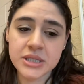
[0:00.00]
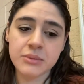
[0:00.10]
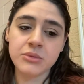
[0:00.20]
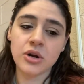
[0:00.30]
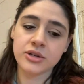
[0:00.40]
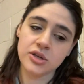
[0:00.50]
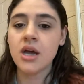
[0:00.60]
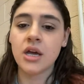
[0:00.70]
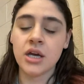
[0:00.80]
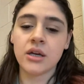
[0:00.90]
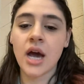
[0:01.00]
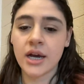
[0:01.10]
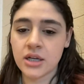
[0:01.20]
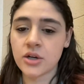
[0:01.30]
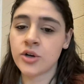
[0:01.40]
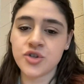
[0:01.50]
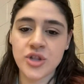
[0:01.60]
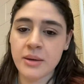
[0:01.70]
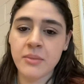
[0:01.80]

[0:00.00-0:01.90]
seminar. So it kind of urged them.